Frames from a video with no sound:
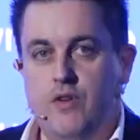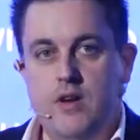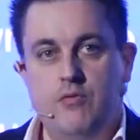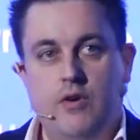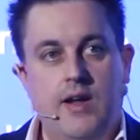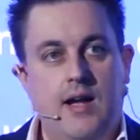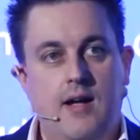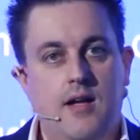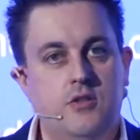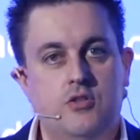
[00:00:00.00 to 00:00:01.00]
find it very
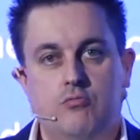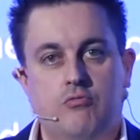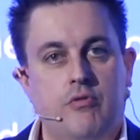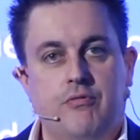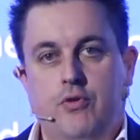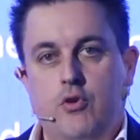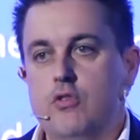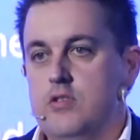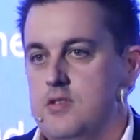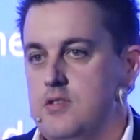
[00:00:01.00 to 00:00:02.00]
hard to
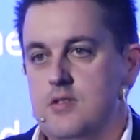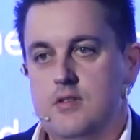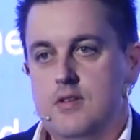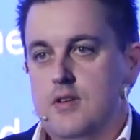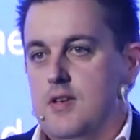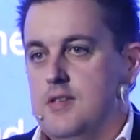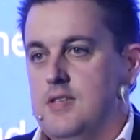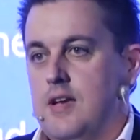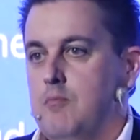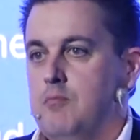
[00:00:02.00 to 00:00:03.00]
reverse
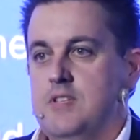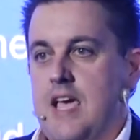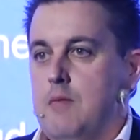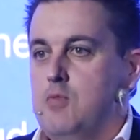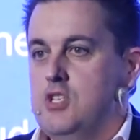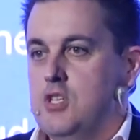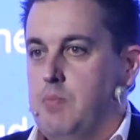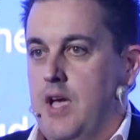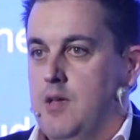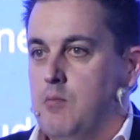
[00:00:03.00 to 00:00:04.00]
some damages
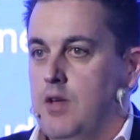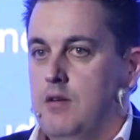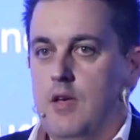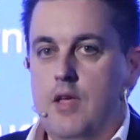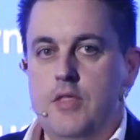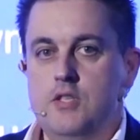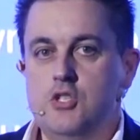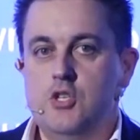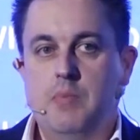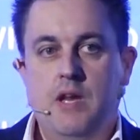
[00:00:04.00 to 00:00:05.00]
payment that's
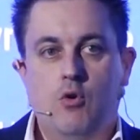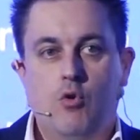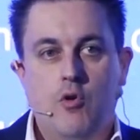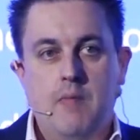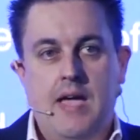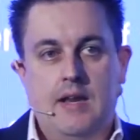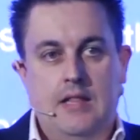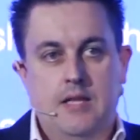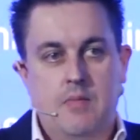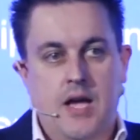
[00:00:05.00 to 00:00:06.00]
just been
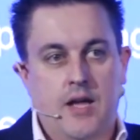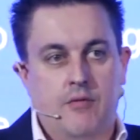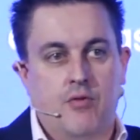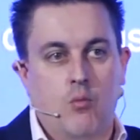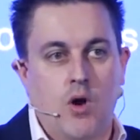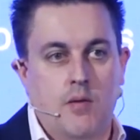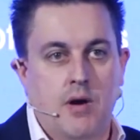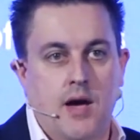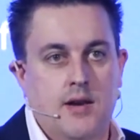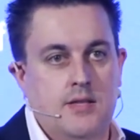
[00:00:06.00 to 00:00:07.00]
automatically made from one
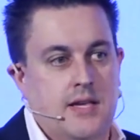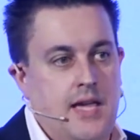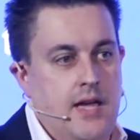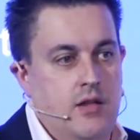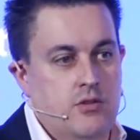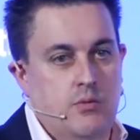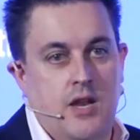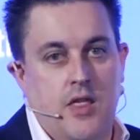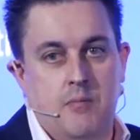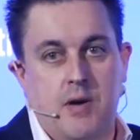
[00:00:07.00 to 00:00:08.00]
party's account to
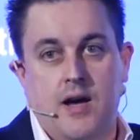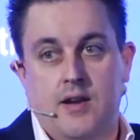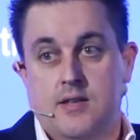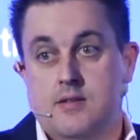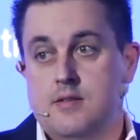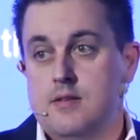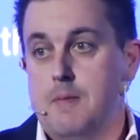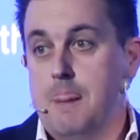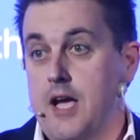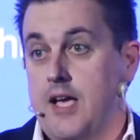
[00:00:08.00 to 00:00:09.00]
another party's
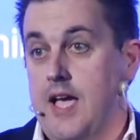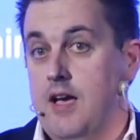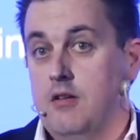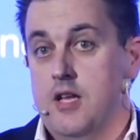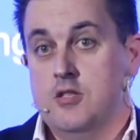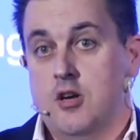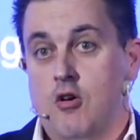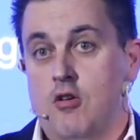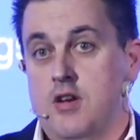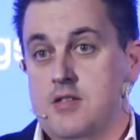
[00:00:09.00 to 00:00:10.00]
account. It's
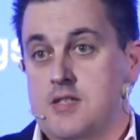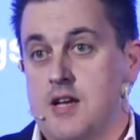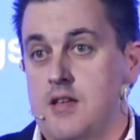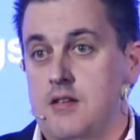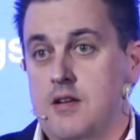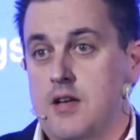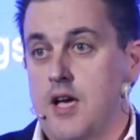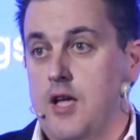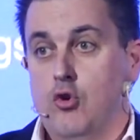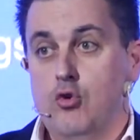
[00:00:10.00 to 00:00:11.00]
gone, it's done,
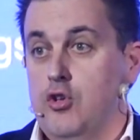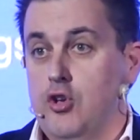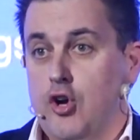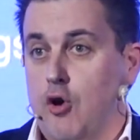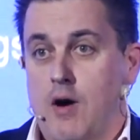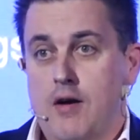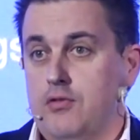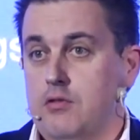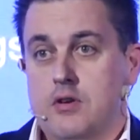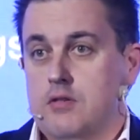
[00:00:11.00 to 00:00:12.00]
and who do you go
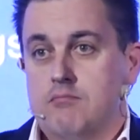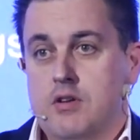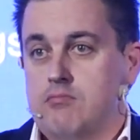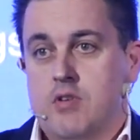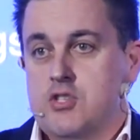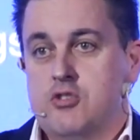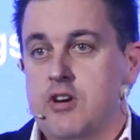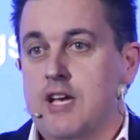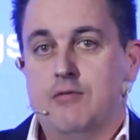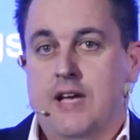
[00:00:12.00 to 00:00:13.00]
after? A
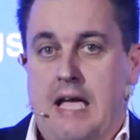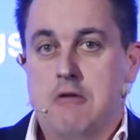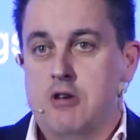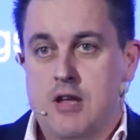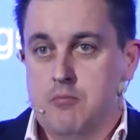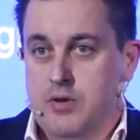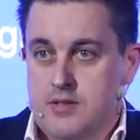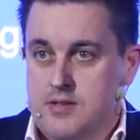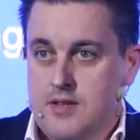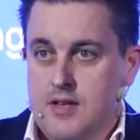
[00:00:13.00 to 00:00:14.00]
string of account
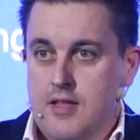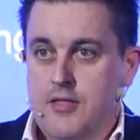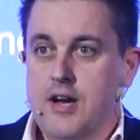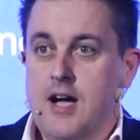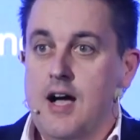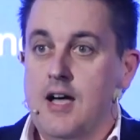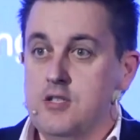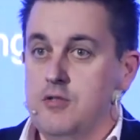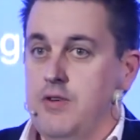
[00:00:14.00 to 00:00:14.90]
numbers that are hard to